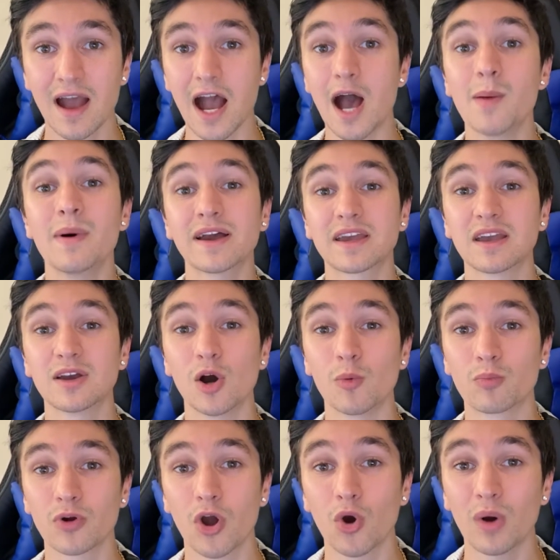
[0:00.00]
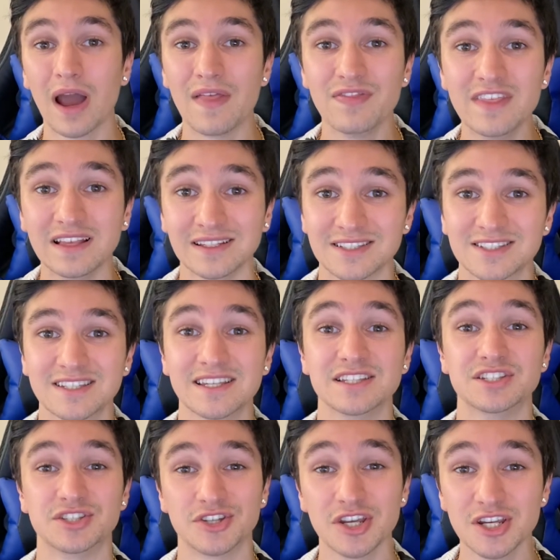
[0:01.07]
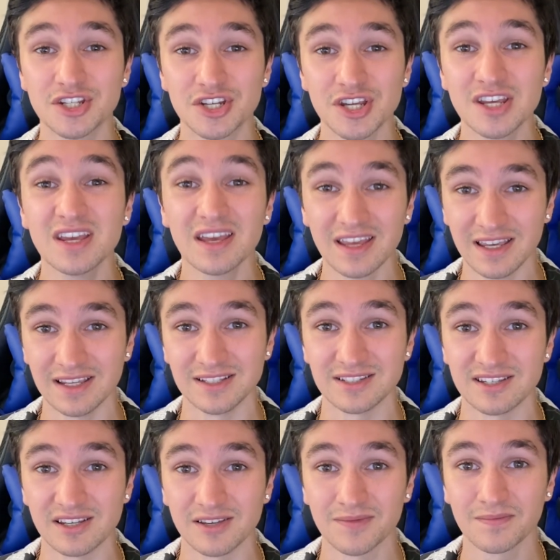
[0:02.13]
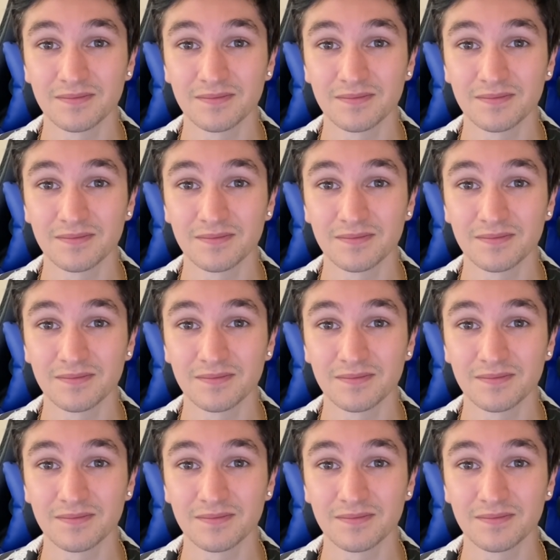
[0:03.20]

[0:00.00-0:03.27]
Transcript: I'm ICanGoPro, and this is GGEZ.